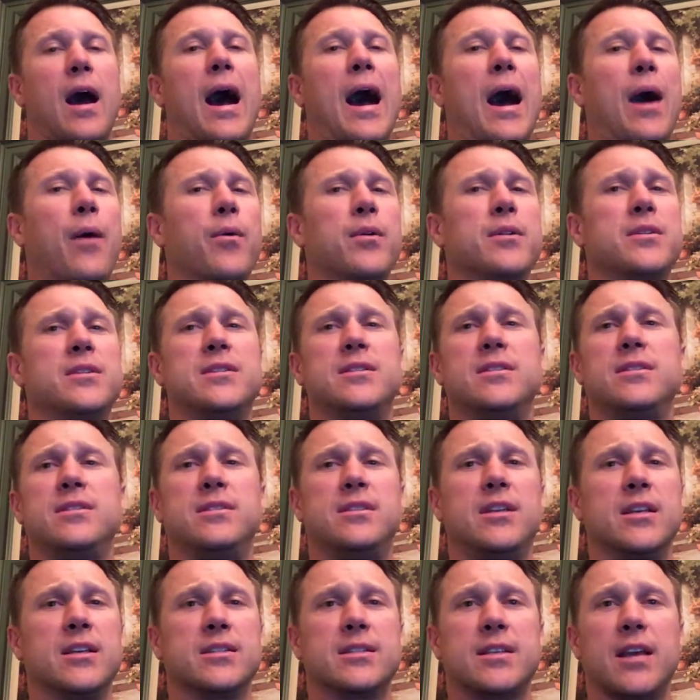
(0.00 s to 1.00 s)
I would
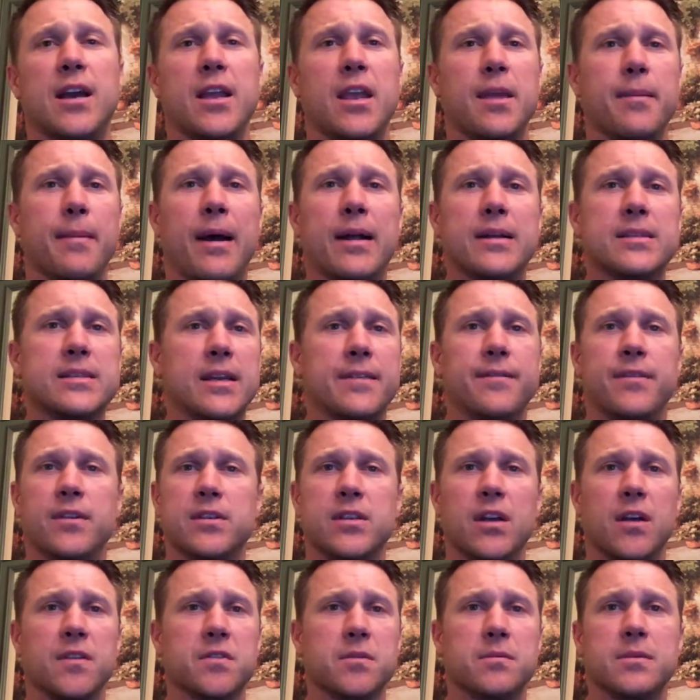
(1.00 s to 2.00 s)
just tell you might save
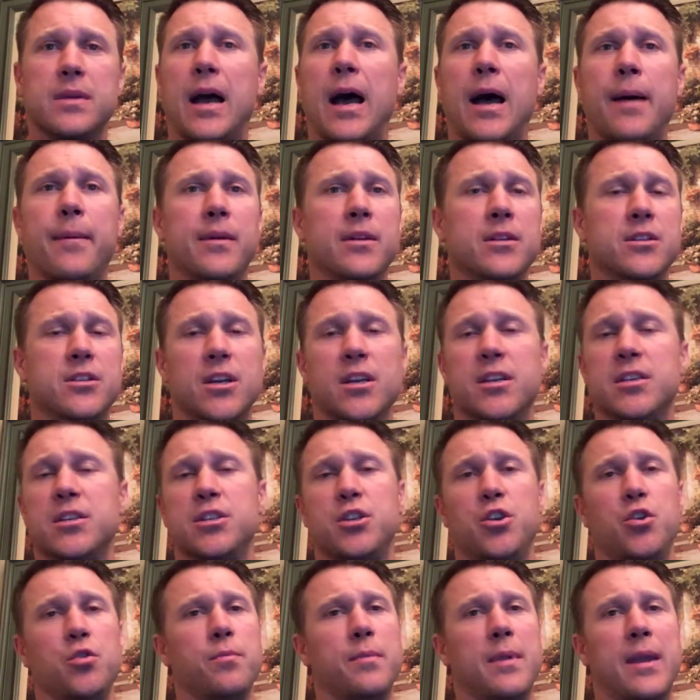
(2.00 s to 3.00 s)
yourself some time and
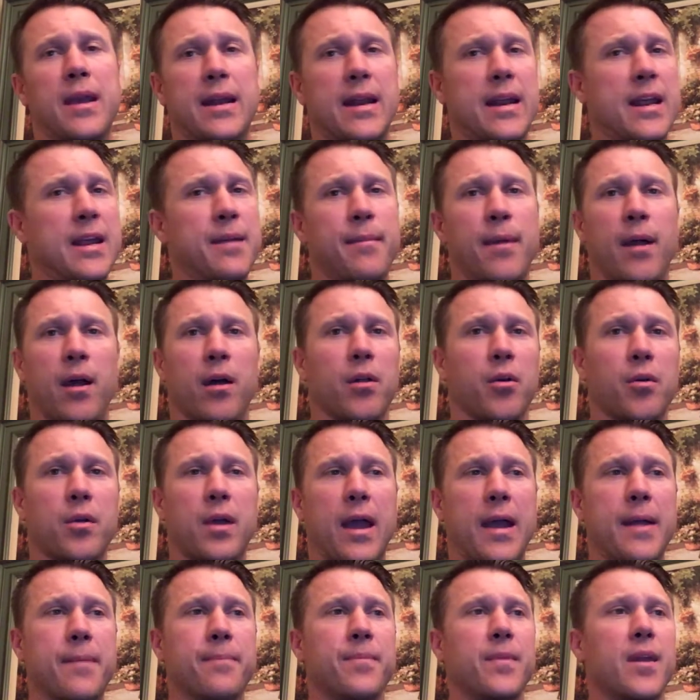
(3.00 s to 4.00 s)
just shoot me an email,
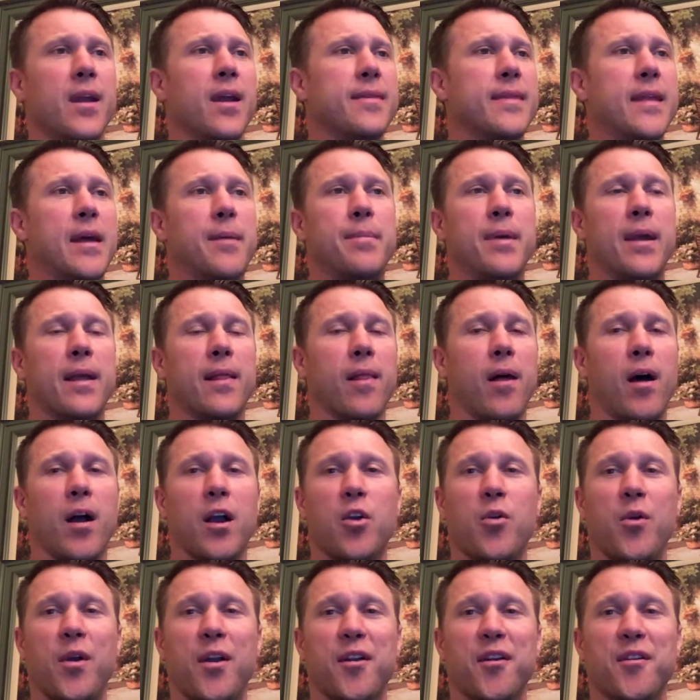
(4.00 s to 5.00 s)
okay? That'd be a
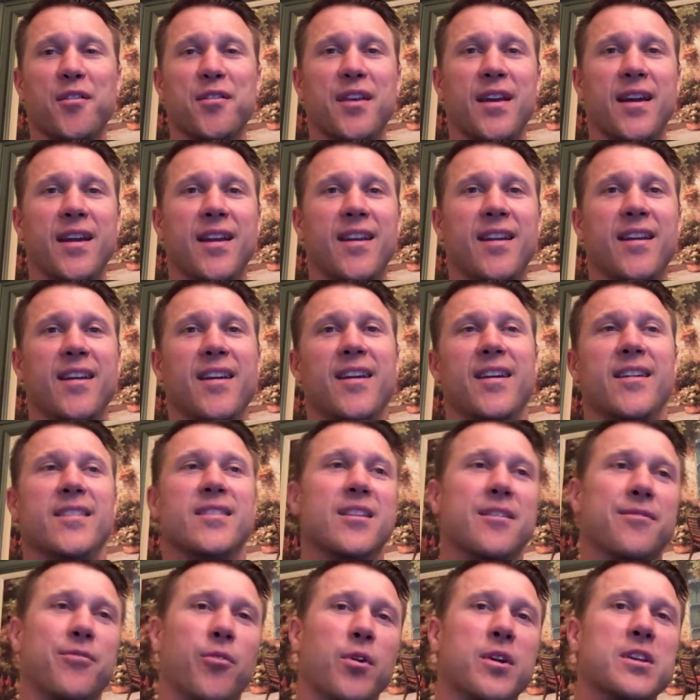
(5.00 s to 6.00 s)
lot quicker than
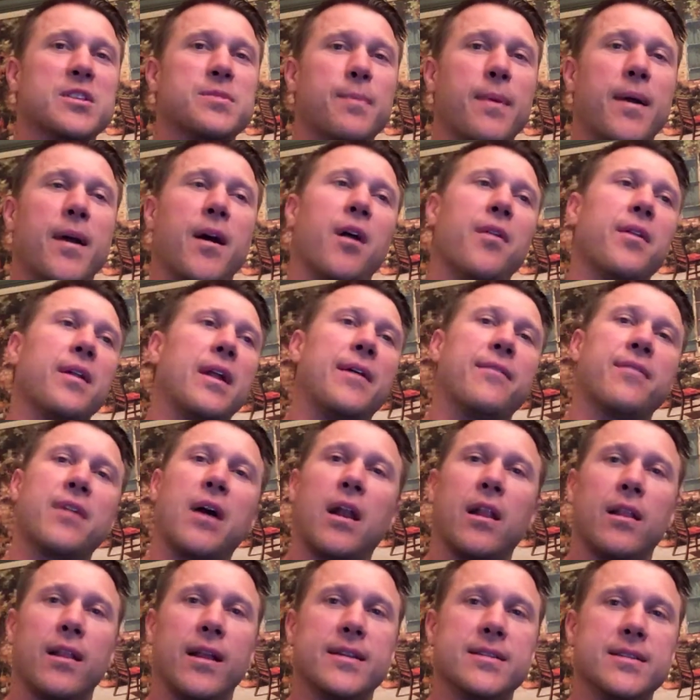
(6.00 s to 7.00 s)
the voicemail that I've
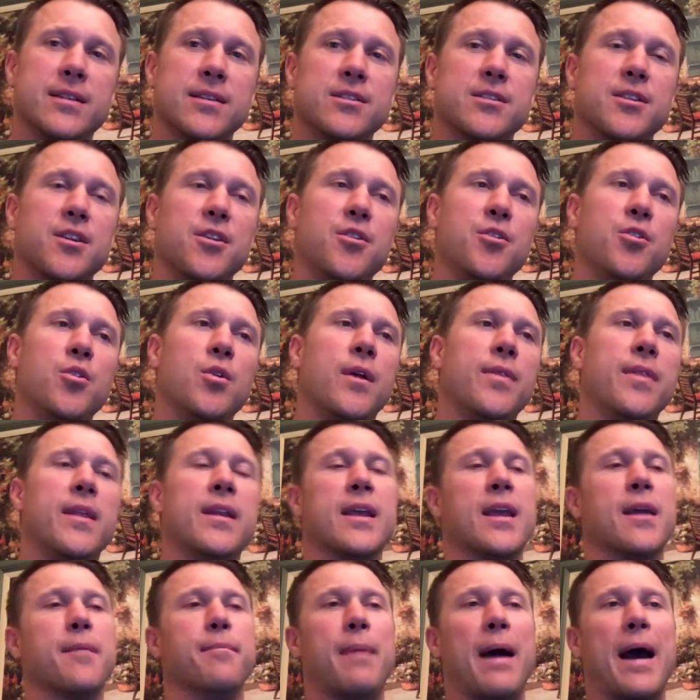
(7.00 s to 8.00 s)
got to listen to and
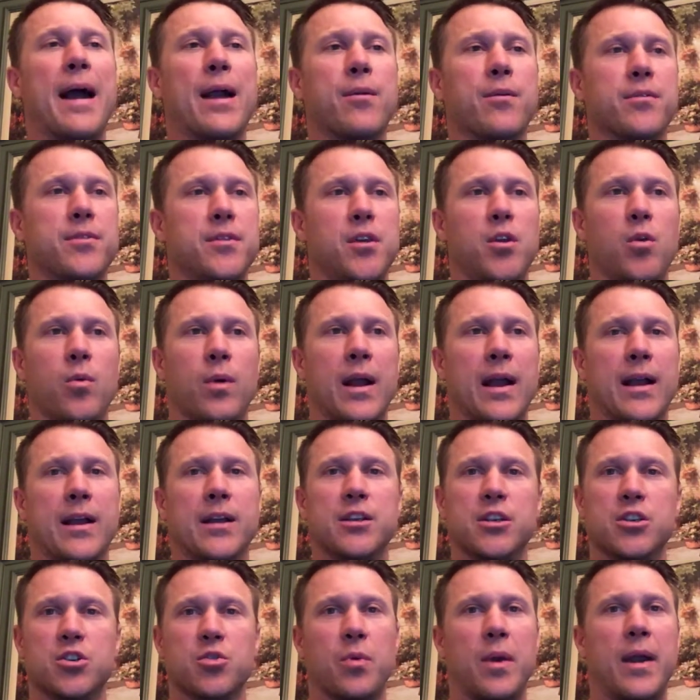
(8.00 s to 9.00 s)
then get back with you when I
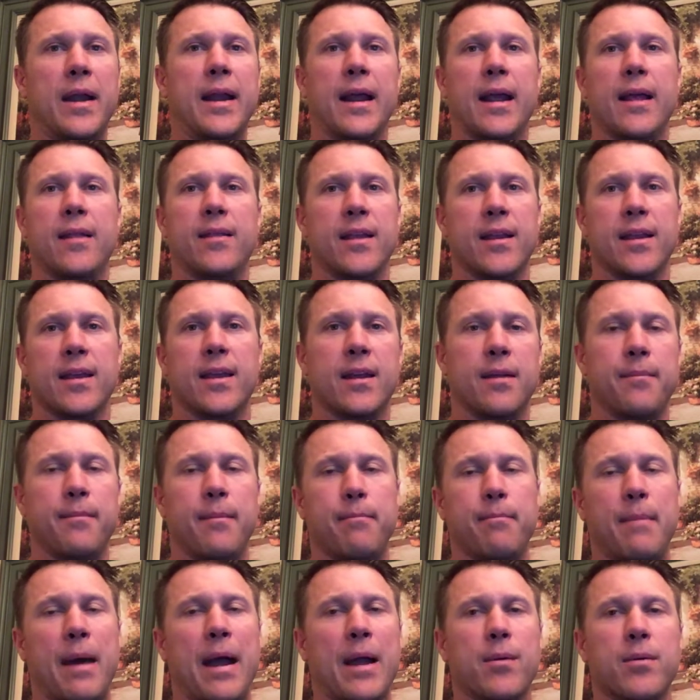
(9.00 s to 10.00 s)
could just read it and then
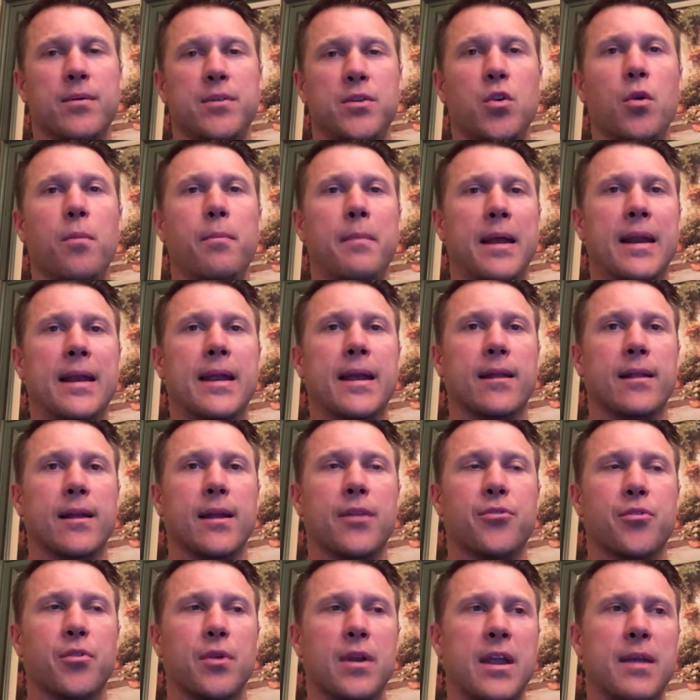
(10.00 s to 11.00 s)
get back with you immediately
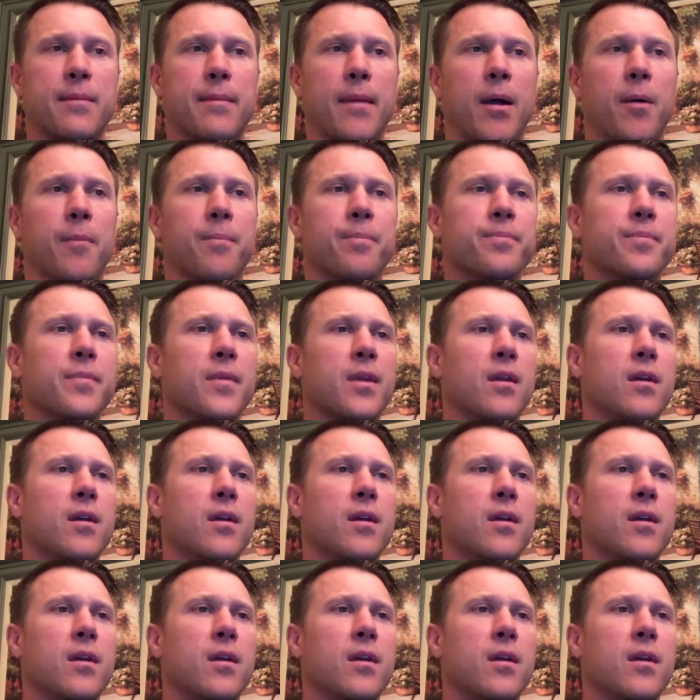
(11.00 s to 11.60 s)
through email.